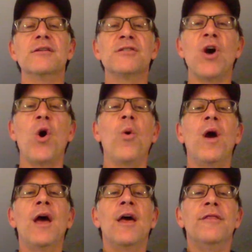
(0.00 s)

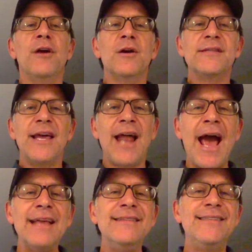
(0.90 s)
So there's an
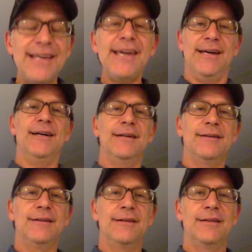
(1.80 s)
idea
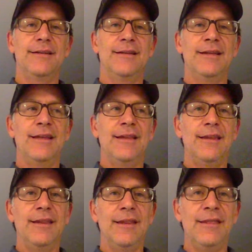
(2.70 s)

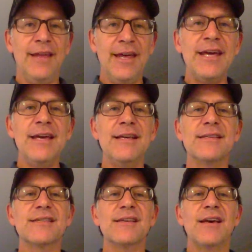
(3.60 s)
that
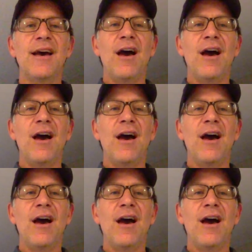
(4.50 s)
is